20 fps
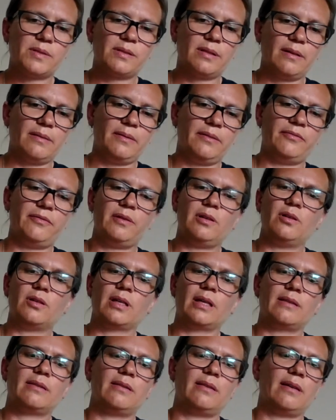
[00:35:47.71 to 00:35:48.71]
If we look
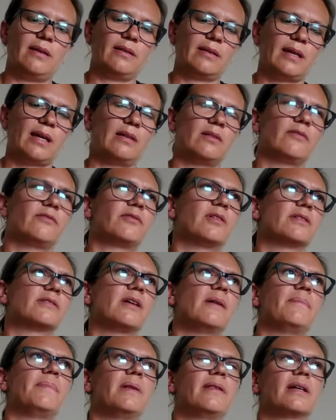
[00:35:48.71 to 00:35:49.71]
at the kind of, for
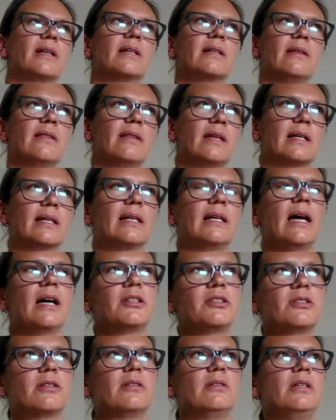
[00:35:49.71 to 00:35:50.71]
example, the
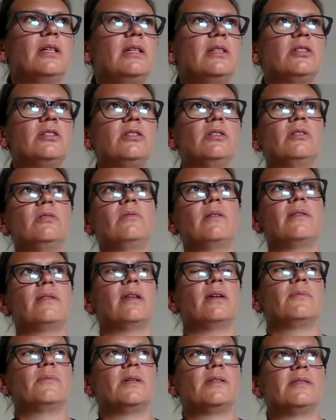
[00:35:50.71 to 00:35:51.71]
clutter issue, and
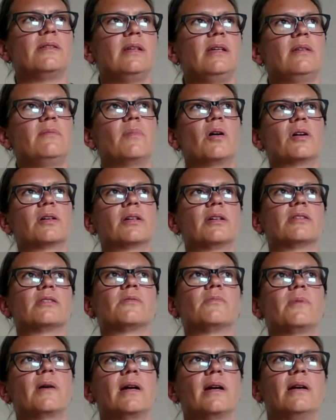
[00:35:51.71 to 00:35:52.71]
then we see in
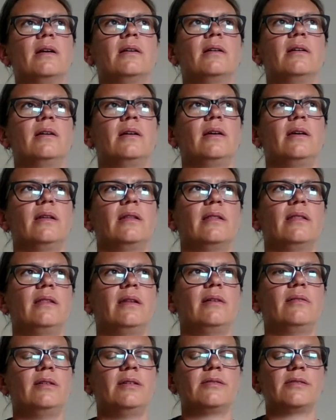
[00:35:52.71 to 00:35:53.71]
markets where
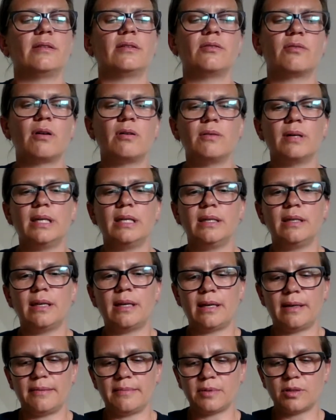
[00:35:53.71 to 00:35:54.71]
there is a growing
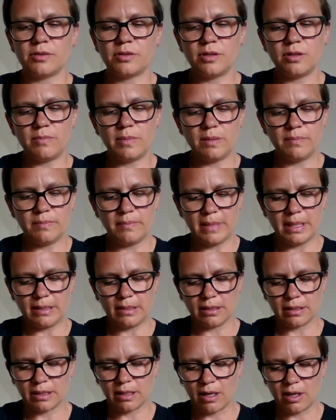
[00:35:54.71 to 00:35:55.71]
consuming
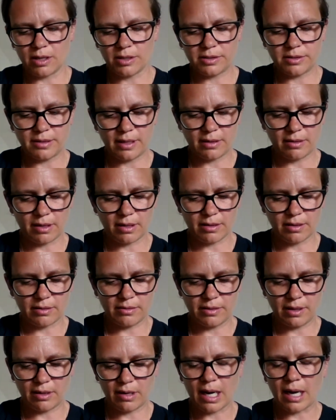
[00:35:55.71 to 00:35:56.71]
middle class, there
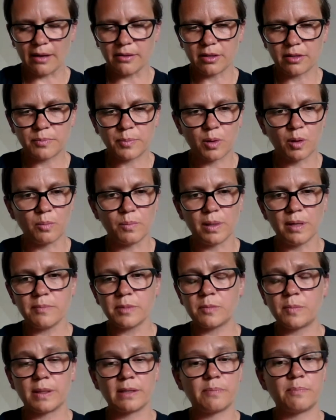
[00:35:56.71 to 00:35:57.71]
are other
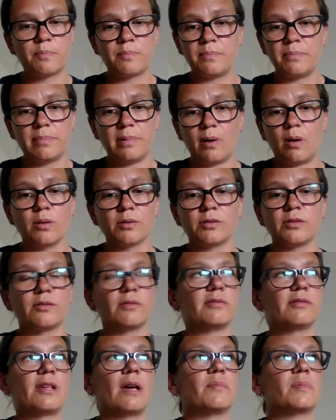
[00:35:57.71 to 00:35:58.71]
problems, but
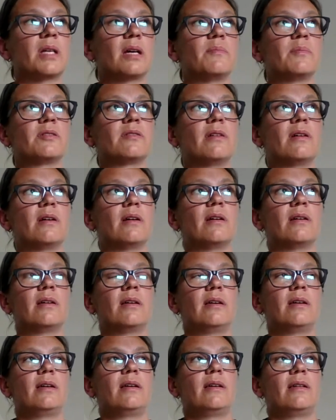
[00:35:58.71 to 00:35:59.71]
also sometimes the
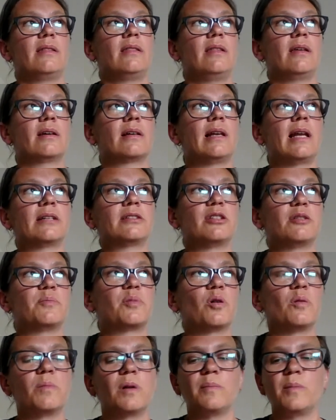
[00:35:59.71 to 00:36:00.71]
clutter
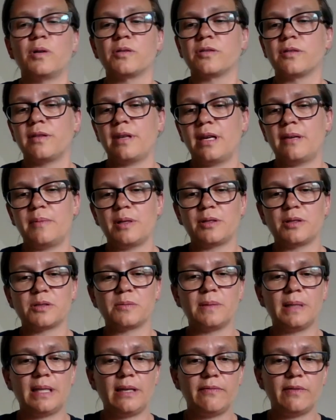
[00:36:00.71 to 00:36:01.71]
problem also there, because
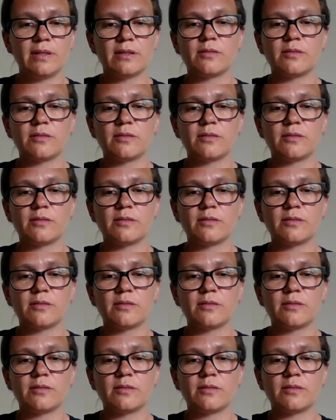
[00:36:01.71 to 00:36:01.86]
we live in